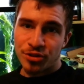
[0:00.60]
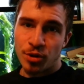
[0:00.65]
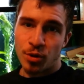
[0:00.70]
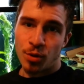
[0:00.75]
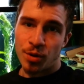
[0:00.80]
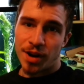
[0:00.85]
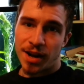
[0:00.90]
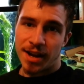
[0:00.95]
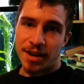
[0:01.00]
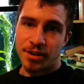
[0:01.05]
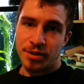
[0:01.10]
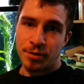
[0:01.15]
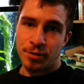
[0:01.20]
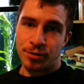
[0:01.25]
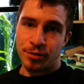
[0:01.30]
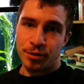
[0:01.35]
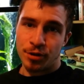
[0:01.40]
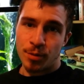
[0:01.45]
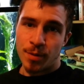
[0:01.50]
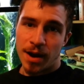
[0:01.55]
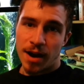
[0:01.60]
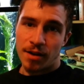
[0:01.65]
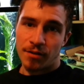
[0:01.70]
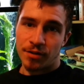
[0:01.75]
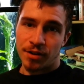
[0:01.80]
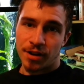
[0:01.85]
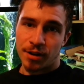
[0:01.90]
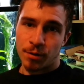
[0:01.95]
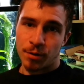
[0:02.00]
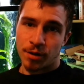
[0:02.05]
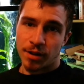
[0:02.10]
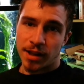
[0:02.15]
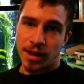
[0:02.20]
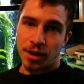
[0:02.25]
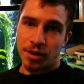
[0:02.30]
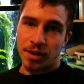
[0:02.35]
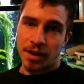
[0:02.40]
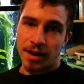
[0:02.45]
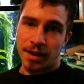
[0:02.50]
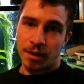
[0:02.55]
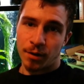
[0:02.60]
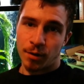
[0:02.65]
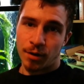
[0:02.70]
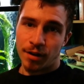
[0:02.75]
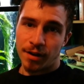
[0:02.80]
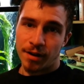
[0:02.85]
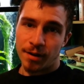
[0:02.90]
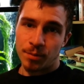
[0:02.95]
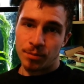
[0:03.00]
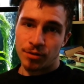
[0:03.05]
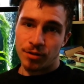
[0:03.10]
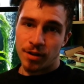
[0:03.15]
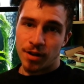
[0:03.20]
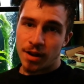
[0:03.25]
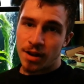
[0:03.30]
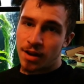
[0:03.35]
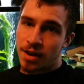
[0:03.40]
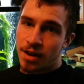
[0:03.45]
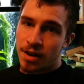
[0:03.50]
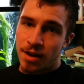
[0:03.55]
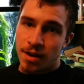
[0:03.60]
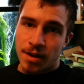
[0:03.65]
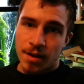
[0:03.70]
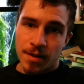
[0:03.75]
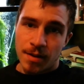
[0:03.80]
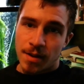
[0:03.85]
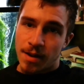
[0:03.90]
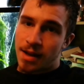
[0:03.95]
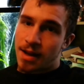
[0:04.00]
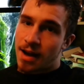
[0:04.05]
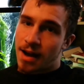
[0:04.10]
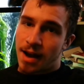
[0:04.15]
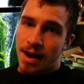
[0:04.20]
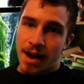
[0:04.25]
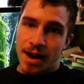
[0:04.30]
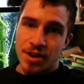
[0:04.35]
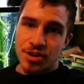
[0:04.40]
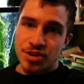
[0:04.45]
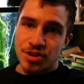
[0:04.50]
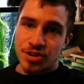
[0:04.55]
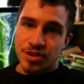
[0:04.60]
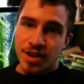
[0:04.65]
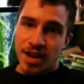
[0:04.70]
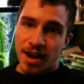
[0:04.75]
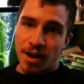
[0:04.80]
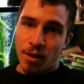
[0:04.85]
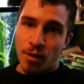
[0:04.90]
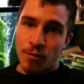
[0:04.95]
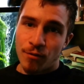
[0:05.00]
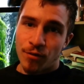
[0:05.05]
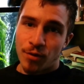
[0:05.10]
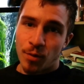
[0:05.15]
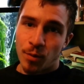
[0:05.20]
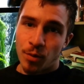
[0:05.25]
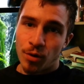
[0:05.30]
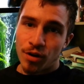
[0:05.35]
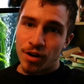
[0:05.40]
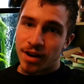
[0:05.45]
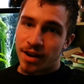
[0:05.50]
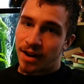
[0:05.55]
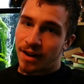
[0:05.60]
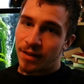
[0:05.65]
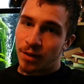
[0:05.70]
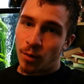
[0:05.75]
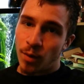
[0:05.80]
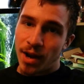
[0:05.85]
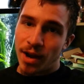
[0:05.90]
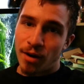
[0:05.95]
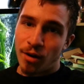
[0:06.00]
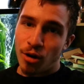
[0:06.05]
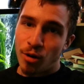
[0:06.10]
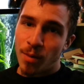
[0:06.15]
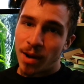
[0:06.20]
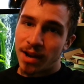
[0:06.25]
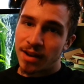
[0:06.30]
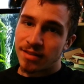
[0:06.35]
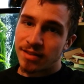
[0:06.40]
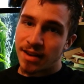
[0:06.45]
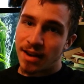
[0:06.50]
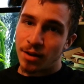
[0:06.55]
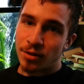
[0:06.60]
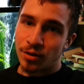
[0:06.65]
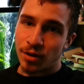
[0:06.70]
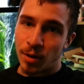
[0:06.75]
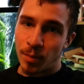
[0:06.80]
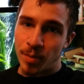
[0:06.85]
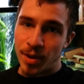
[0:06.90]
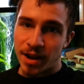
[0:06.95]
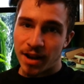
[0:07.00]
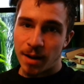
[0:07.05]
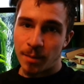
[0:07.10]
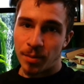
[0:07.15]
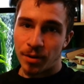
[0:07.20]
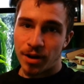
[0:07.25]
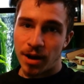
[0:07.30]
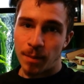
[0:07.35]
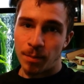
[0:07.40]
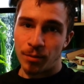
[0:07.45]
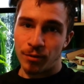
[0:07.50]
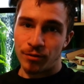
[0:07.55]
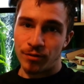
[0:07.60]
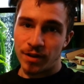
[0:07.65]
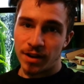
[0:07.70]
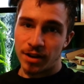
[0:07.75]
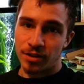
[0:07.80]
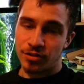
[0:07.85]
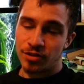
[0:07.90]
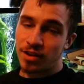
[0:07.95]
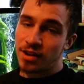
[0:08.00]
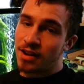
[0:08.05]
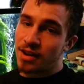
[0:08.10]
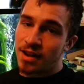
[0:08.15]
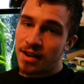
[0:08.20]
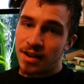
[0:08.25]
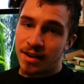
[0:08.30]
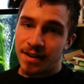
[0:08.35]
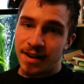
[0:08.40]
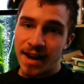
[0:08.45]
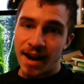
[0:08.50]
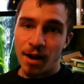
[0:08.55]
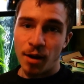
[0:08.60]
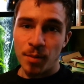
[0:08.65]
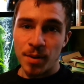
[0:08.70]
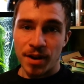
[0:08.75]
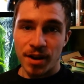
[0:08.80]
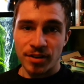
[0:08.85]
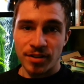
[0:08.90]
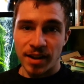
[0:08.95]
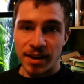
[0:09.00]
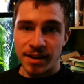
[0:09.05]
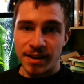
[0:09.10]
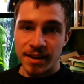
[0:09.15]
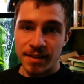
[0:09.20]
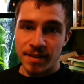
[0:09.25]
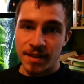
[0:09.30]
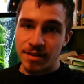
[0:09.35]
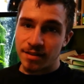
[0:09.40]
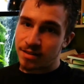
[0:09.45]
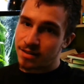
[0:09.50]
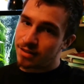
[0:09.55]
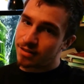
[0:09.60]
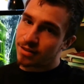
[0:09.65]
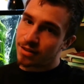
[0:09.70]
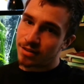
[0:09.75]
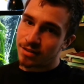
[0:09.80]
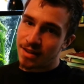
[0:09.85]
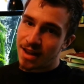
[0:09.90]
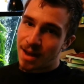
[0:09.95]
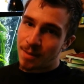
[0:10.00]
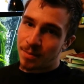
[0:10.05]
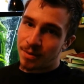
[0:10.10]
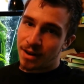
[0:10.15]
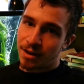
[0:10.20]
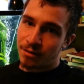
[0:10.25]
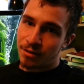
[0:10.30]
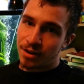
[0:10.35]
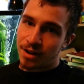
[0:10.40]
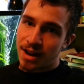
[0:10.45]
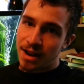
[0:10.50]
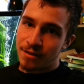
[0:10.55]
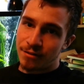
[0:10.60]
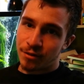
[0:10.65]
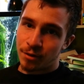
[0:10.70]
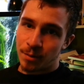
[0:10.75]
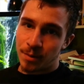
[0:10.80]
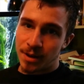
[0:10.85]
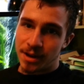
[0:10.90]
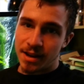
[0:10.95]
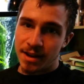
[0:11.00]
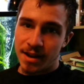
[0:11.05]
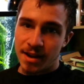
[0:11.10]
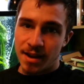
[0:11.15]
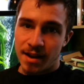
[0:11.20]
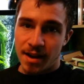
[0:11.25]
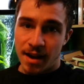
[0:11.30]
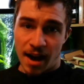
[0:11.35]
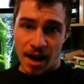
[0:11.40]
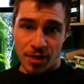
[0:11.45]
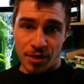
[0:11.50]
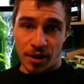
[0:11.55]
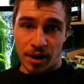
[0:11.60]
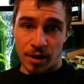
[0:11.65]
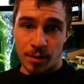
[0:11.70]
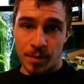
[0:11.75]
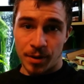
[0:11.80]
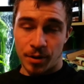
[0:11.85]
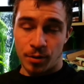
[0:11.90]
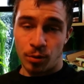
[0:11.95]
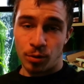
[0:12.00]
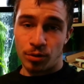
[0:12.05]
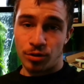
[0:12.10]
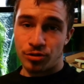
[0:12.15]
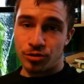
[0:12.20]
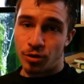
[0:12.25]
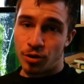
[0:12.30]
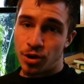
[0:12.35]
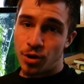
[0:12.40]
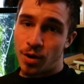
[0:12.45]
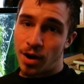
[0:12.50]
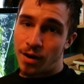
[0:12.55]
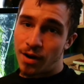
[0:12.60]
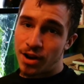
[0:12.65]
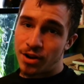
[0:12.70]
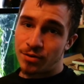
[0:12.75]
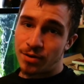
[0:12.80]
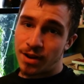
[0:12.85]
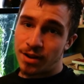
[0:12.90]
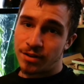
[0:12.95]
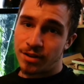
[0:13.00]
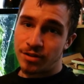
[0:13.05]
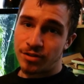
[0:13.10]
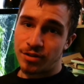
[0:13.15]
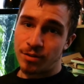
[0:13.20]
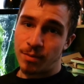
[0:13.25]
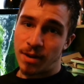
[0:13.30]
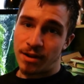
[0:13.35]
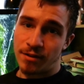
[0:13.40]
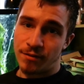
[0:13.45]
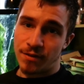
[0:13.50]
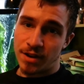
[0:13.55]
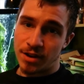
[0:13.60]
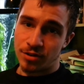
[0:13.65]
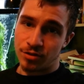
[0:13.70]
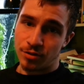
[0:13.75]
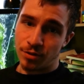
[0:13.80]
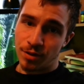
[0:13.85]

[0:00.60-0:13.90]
Going on YouTube, Evan here with Cloud9 Aquariums. I just got home from work, and on the way home I decided I was going to pick up a couple fish. Now, because I did this and this doesn't happen every day for me, I thought it'd be cool to show you how I transition my fish.